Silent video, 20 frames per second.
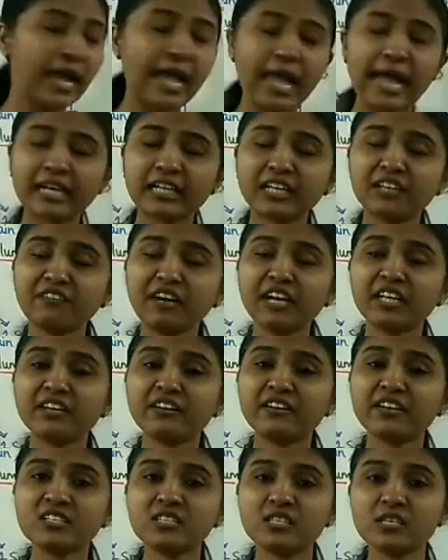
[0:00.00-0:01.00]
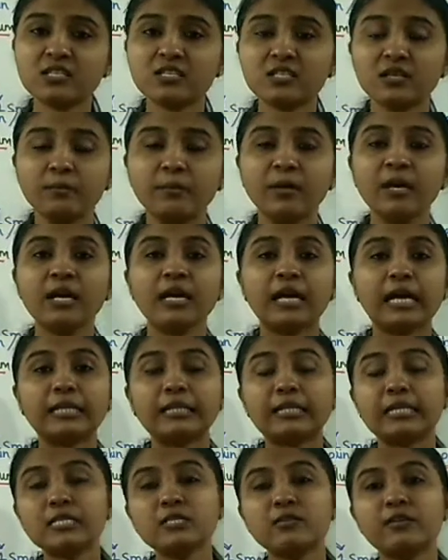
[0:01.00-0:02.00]
activatory system,
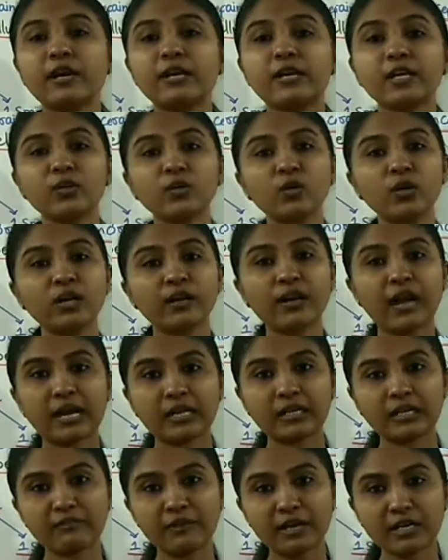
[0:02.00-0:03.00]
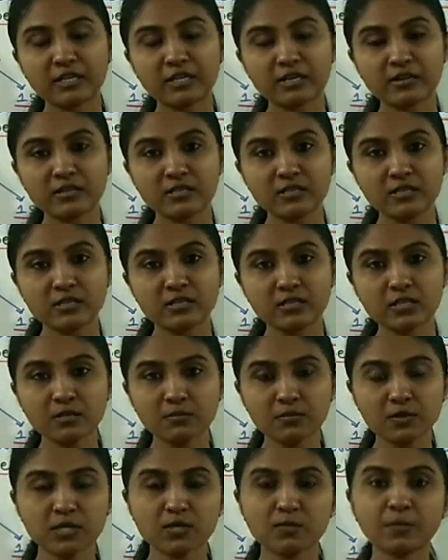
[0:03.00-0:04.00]
and this reticular activatory system
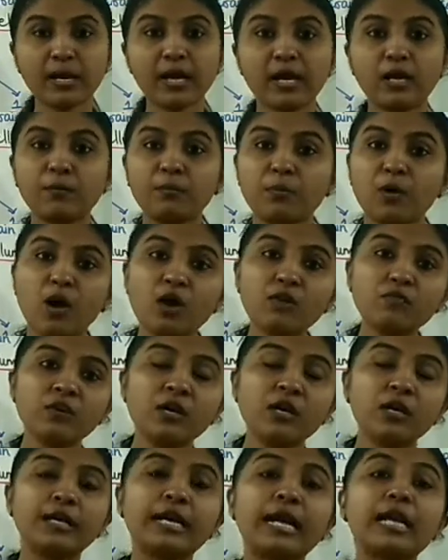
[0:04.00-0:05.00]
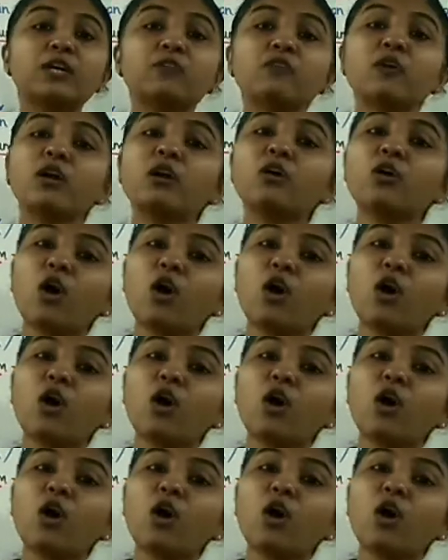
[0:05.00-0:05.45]
is made up of network